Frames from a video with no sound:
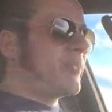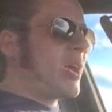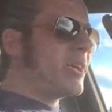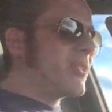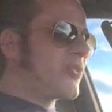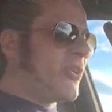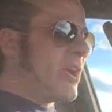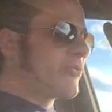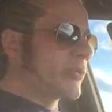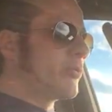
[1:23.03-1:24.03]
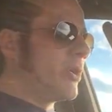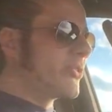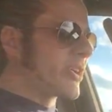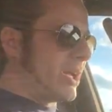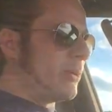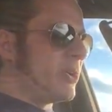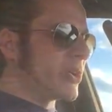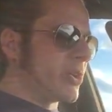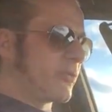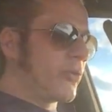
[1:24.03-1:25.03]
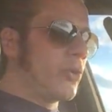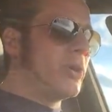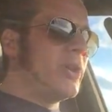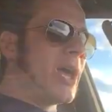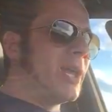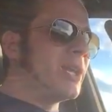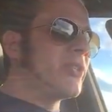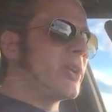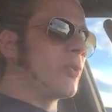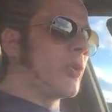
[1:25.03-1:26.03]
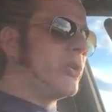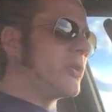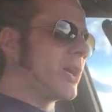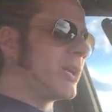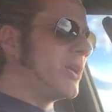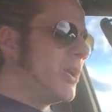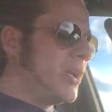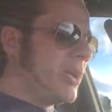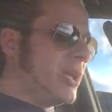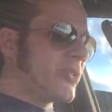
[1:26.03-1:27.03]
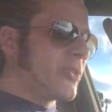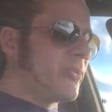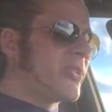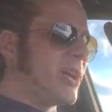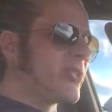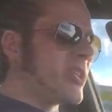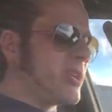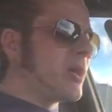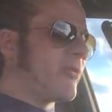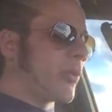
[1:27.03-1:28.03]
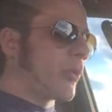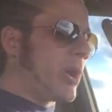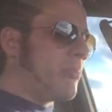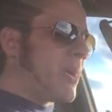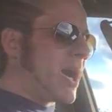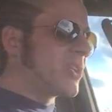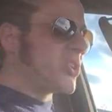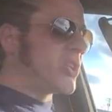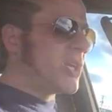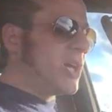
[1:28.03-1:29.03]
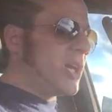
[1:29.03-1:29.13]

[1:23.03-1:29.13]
I guess 531's kind of been concluded to anything where you kind of hit some sets, then you have a rep max at the